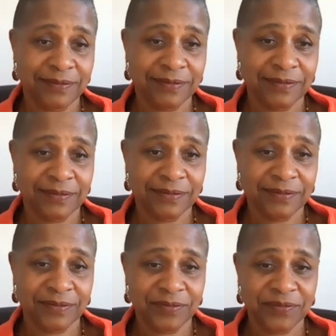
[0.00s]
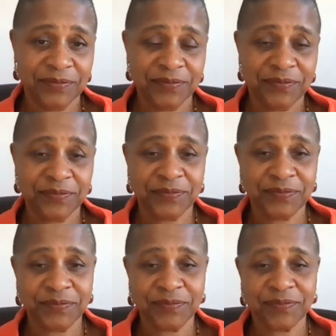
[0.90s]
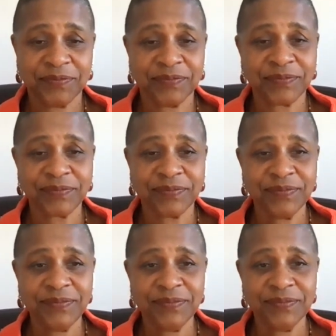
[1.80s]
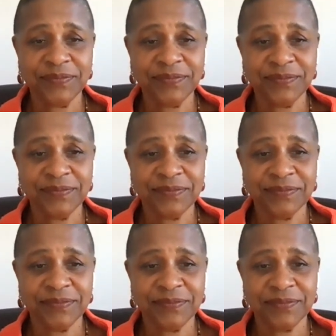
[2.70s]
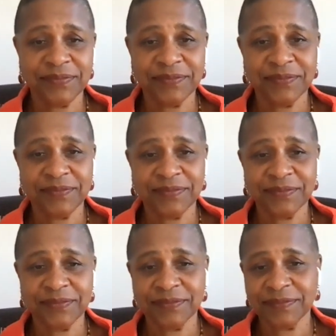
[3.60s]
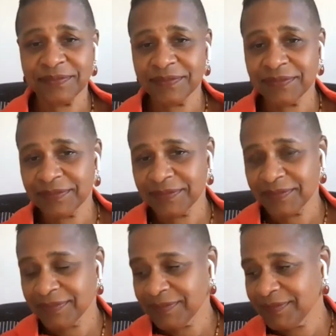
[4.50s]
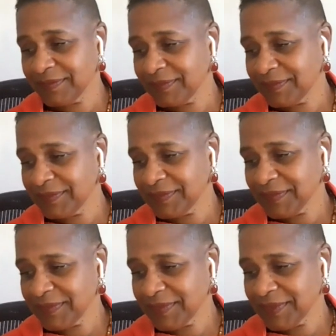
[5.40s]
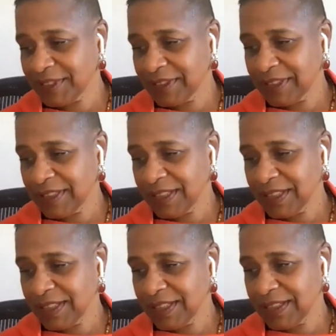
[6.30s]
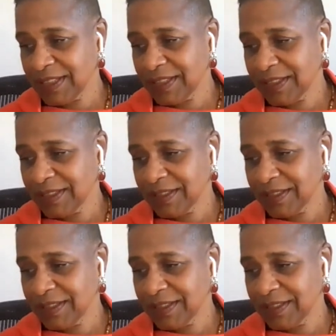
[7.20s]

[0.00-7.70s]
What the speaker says: [no speech]